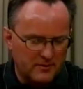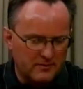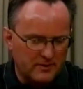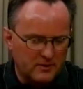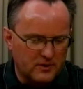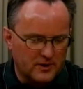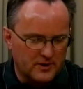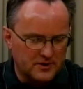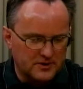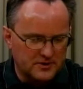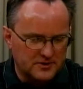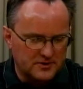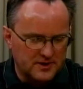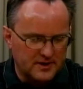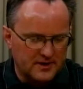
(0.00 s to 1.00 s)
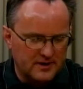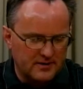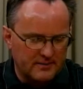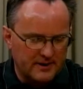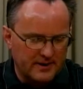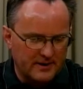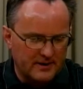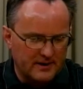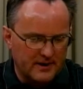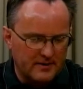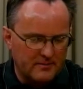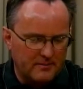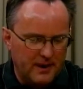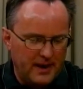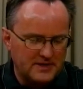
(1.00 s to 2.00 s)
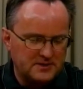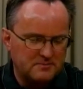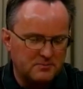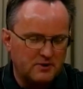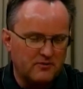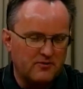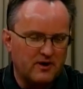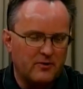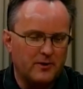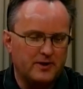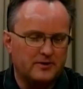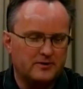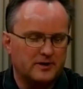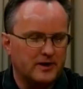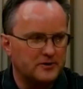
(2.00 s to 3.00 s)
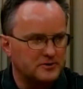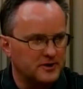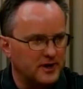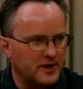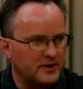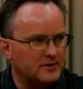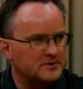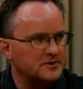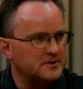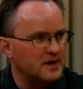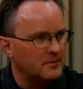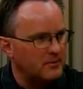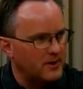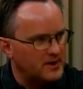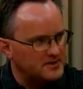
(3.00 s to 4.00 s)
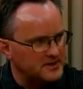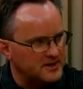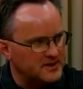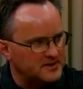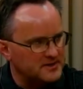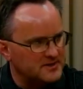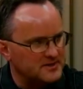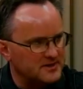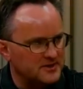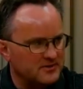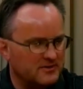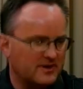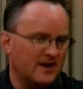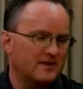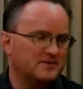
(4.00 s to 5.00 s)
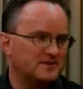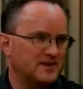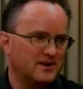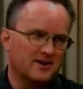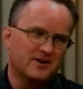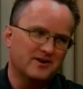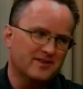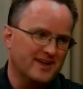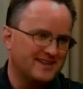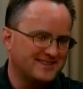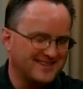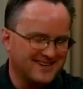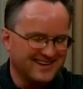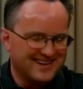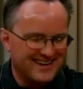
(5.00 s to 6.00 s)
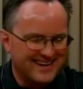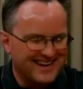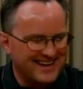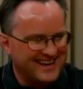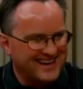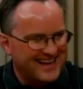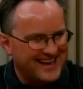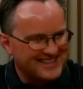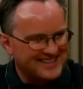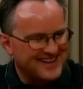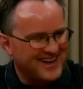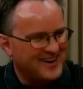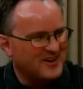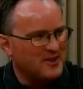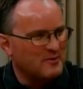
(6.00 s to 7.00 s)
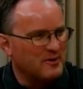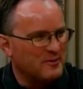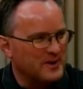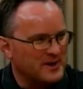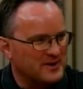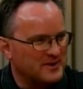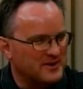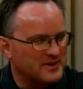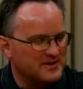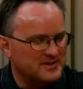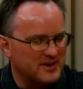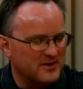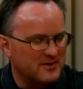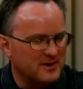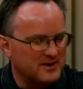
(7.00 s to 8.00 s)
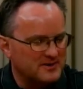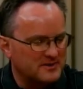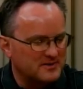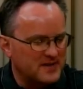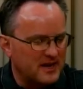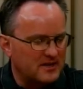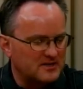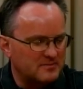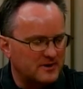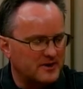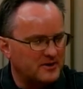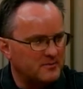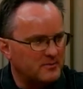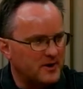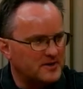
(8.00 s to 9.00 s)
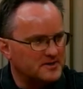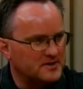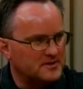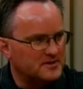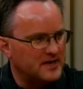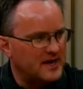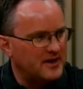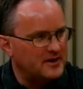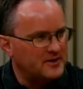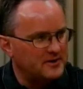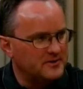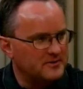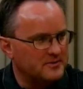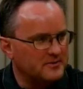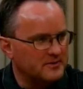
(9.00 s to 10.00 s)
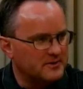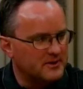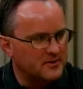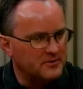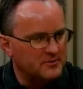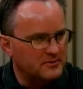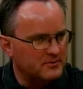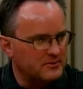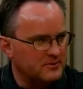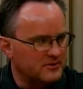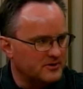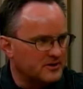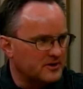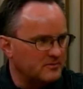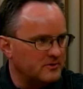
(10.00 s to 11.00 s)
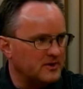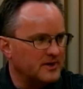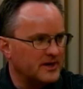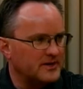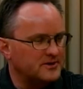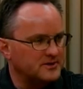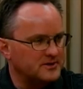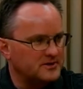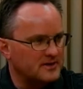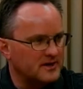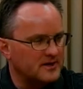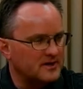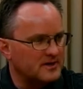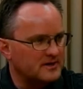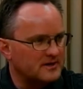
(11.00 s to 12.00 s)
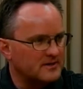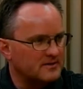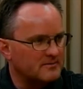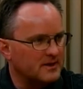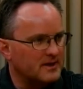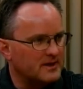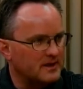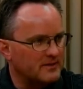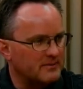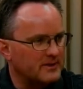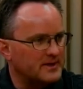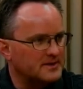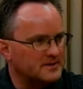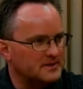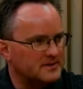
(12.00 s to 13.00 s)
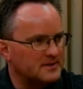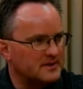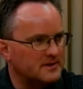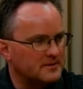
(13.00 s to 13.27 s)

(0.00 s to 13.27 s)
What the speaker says: we recorded this. You said, I mean, in a past profile, we looked at Henderson Hills and their processes, and you kind of said, "Oh, that's not all the way we do it." So tell us about your processes. How do you go through and do your communications on a monthly basis there?